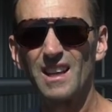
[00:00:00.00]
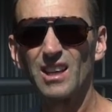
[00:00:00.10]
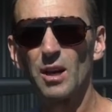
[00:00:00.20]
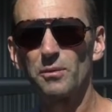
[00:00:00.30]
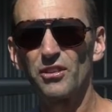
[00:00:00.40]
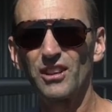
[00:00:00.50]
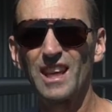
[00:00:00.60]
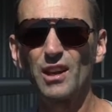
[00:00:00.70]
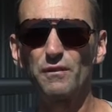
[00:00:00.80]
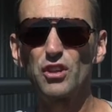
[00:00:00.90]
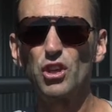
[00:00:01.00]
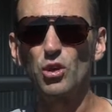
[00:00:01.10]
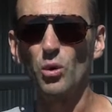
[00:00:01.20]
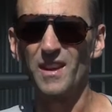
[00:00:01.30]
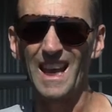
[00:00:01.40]
Comes as a kit of
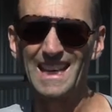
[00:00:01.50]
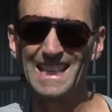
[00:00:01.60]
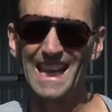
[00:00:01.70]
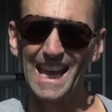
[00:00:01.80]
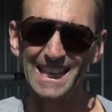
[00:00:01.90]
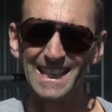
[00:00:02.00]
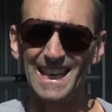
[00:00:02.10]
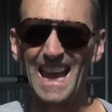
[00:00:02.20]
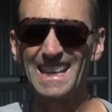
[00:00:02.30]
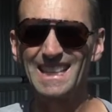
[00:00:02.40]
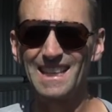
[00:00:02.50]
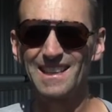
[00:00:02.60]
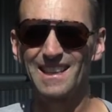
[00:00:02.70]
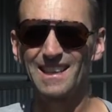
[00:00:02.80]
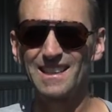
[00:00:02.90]
two with an ND8 and an
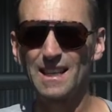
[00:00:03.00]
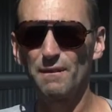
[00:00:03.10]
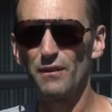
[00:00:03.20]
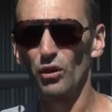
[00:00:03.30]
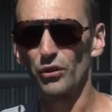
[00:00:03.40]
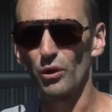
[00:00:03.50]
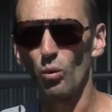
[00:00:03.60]
ND16 filter.